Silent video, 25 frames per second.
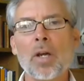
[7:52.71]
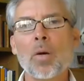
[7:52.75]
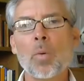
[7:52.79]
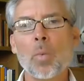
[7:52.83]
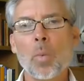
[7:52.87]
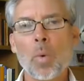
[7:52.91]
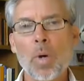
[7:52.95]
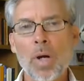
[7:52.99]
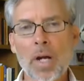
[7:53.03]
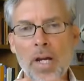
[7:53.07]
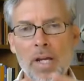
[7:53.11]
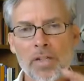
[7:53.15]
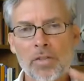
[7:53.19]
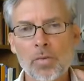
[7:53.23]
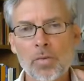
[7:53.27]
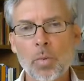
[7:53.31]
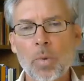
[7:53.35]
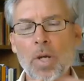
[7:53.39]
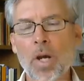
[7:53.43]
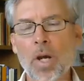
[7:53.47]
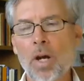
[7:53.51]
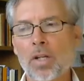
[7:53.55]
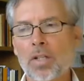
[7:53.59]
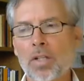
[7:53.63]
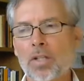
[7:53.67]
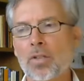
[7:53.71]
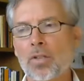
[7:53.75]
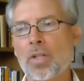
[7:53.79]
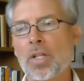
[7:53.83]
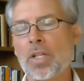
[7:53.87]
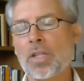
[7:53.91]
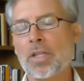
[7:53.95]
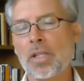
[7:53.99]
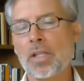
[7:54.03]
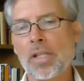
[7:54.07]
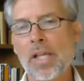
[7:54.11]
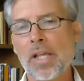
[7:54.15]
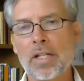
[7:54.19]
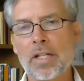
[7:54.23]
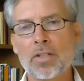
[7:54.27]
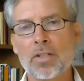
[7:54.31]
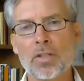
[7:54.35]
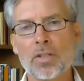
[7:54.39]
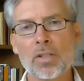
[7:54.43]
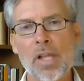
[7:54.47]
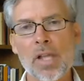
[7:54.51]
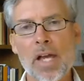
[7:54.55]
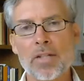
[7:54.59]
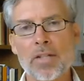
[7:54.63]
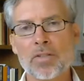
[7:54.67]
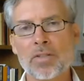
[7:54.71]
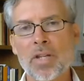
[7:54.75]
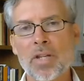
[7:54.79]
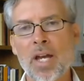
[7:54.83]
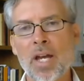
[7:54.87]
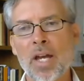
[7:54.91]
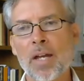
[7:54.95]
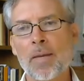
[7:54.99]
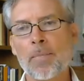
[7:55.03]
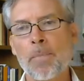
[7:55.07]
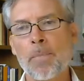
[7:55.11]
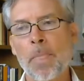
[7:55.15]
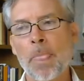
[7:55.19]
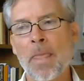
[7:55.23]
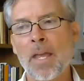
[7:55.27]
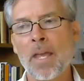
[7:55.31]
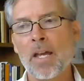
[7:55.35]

whereas we argued in the lecture last time,